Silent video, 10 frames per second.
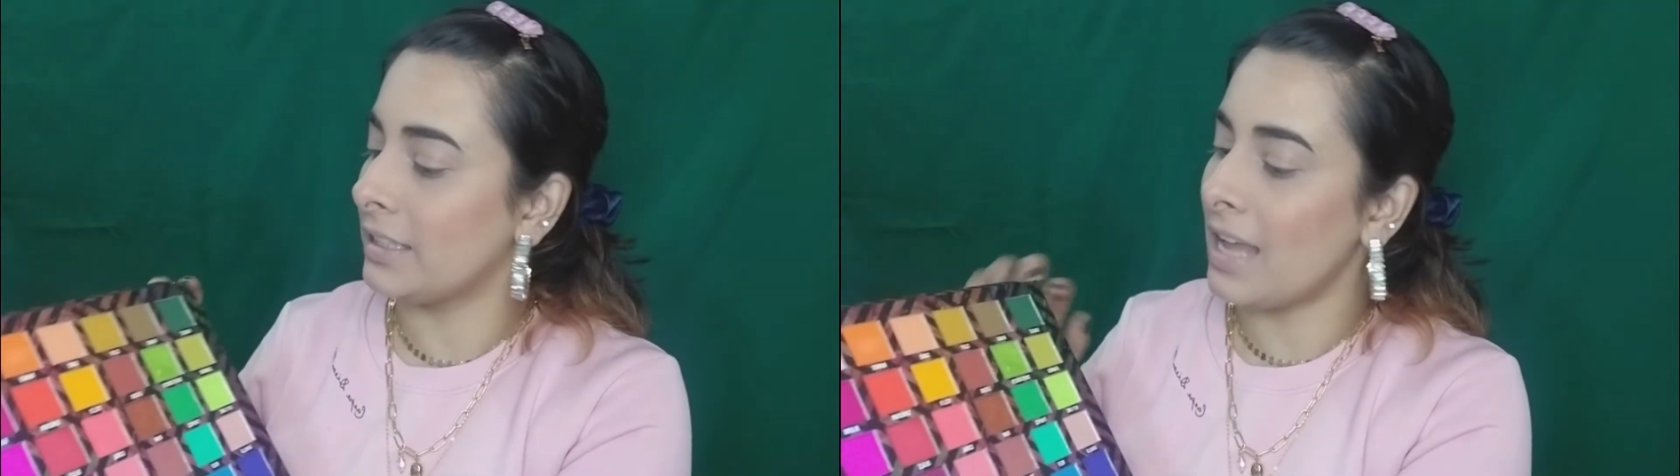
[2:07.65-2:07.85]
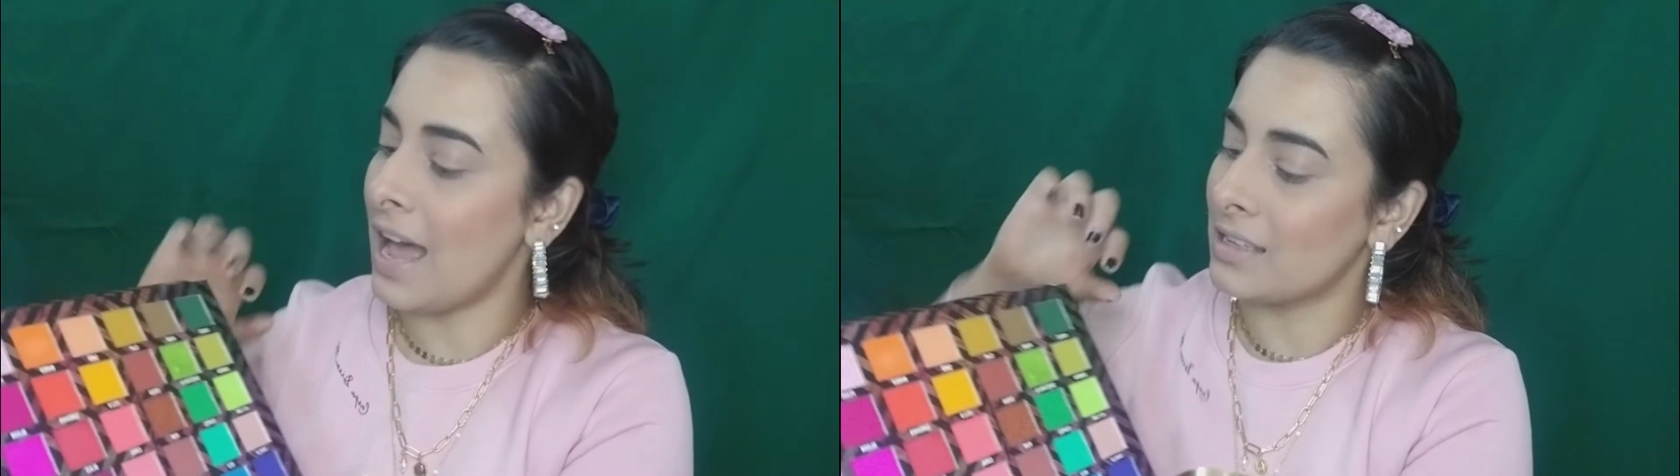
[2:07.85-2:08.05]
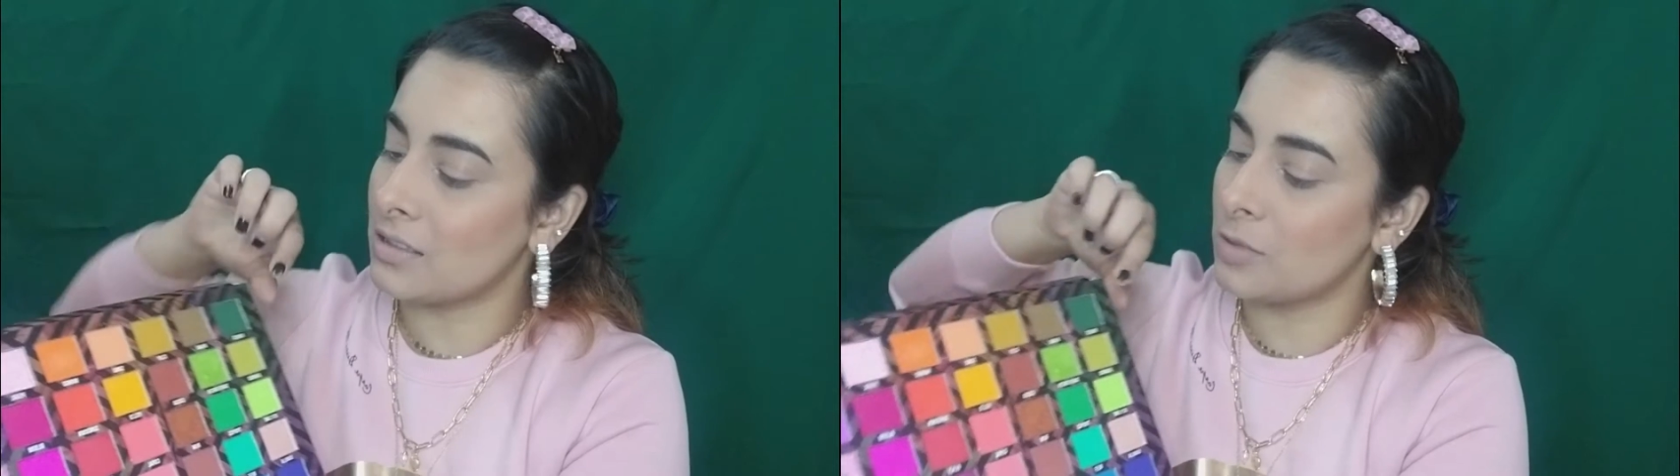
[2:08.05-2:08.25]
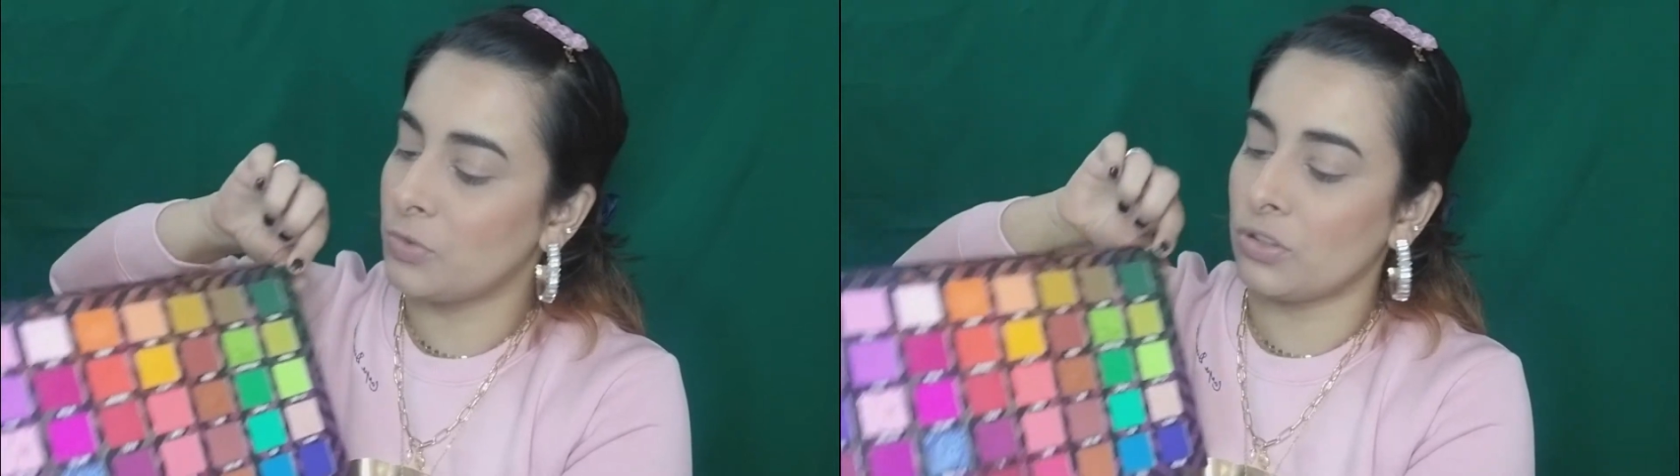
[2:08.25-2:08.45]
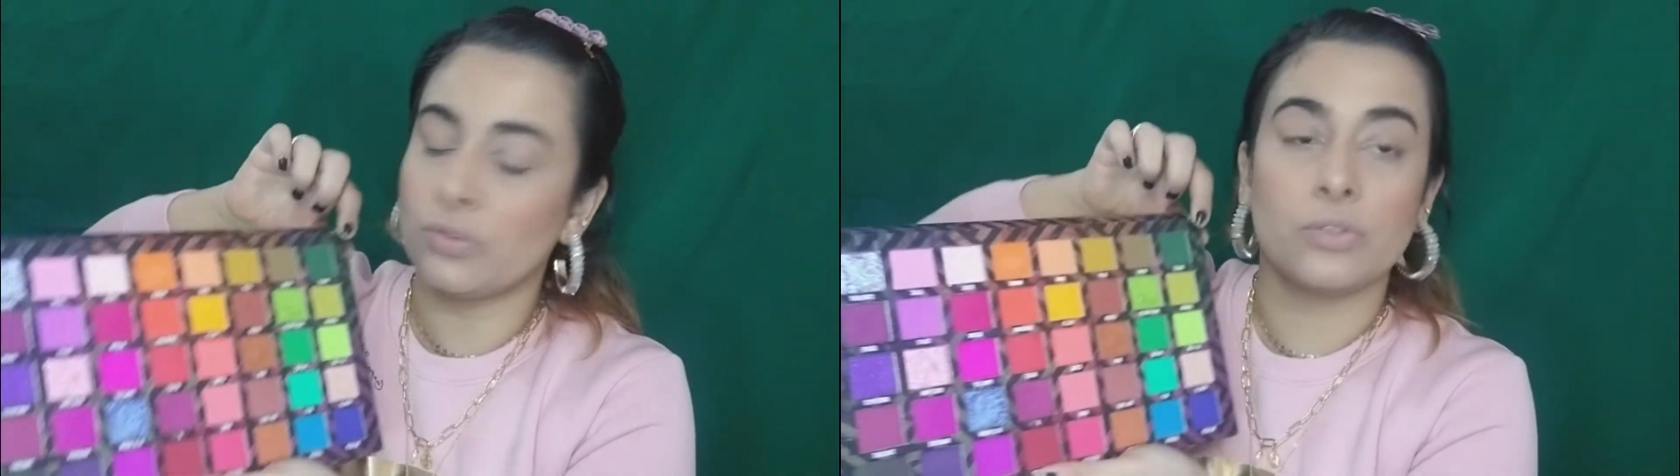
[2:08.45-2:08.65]
it has this
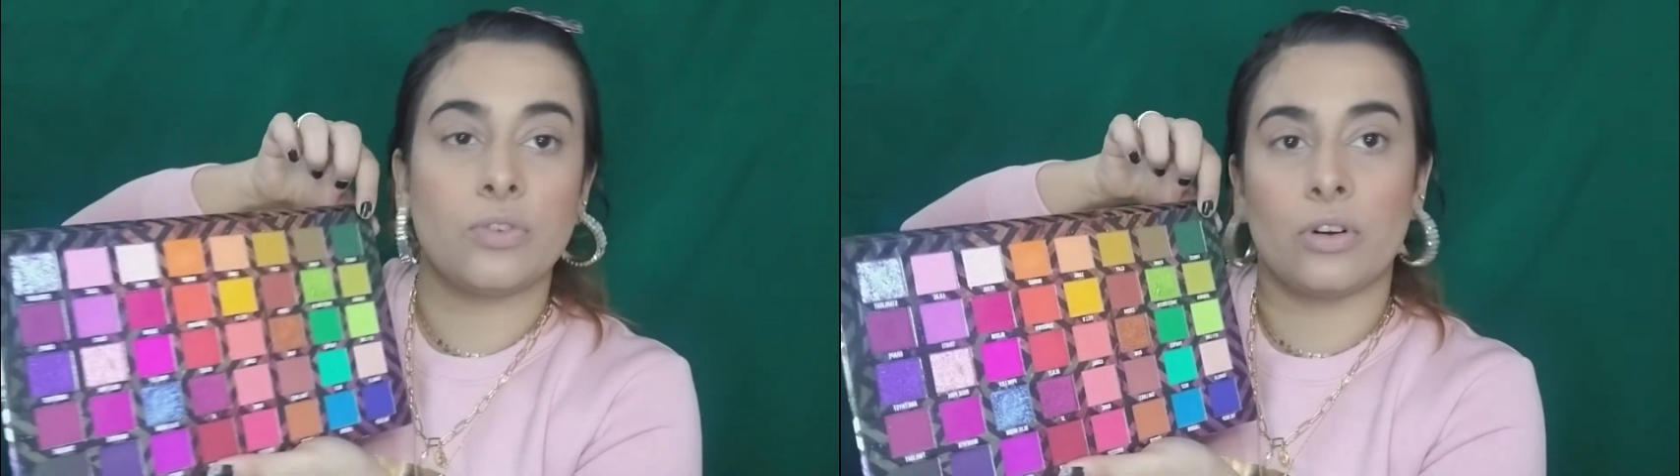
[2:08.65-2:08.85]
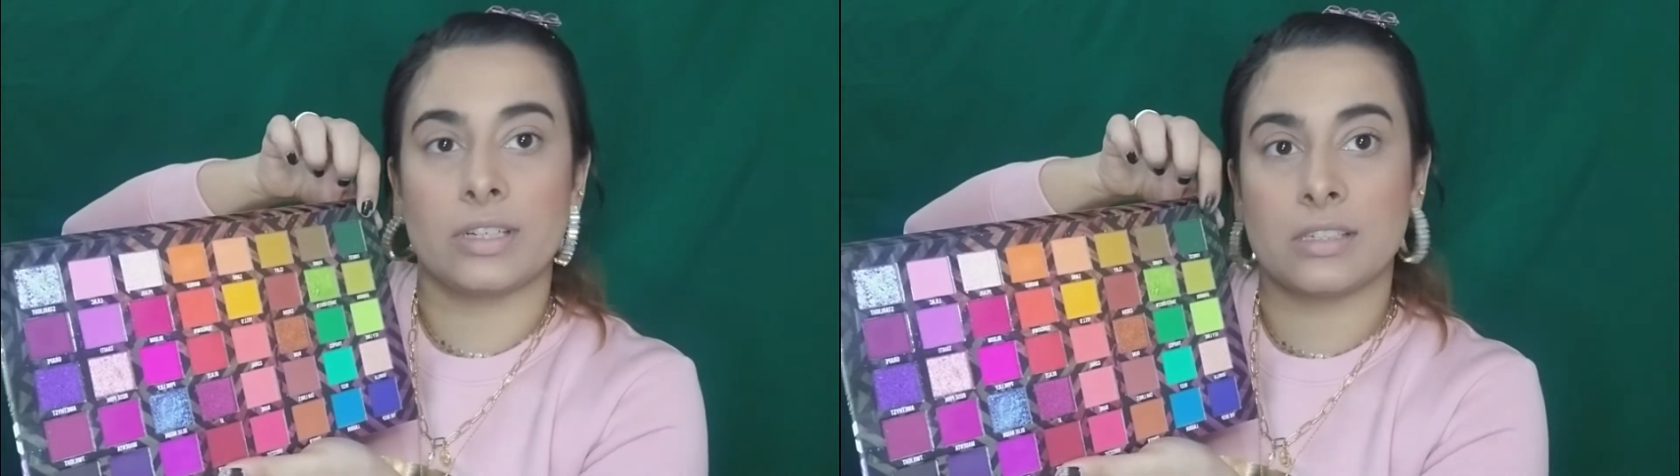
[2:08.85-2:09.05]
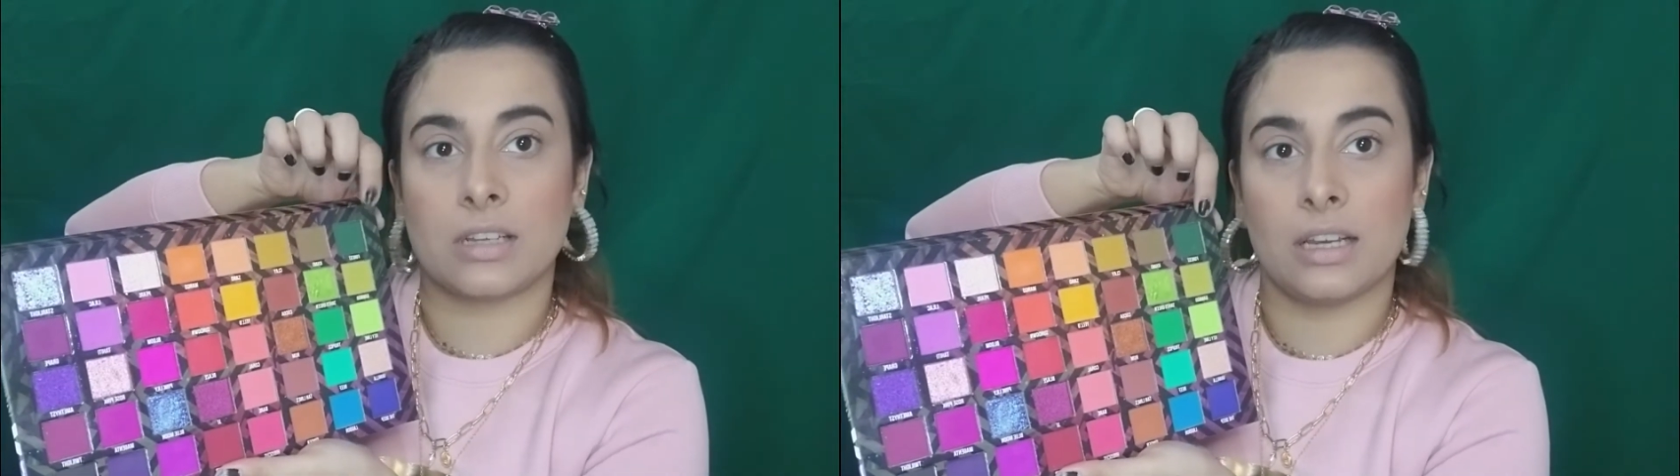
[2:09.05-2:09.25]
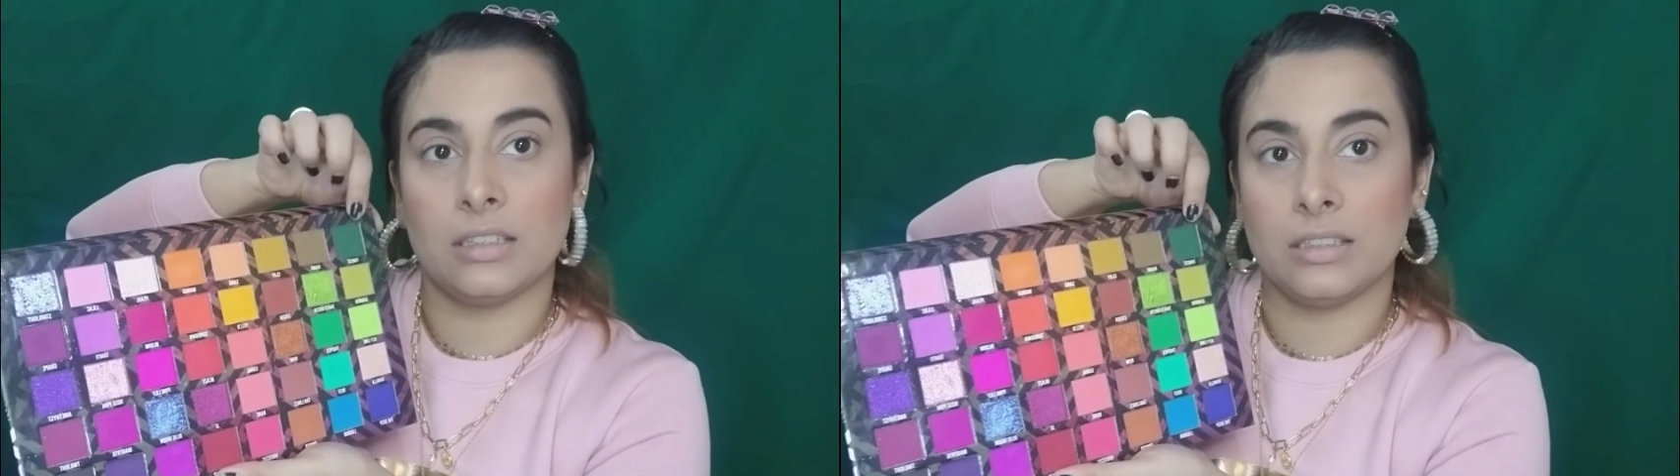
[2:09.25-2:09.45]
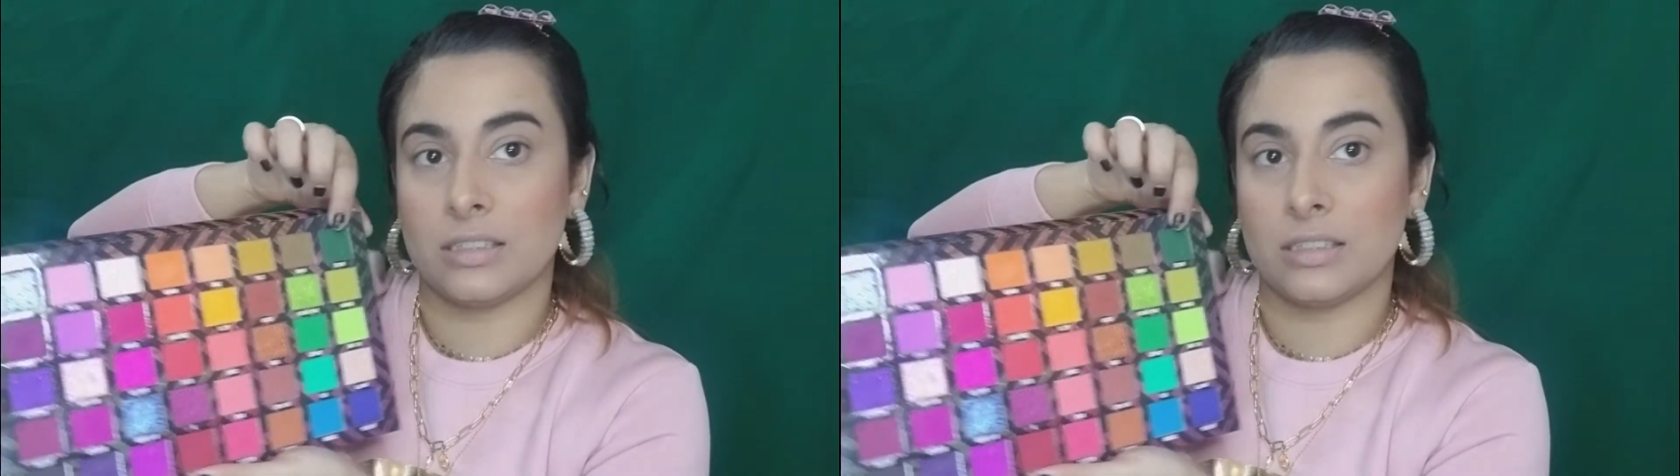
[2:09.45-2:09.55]
beautiful forest color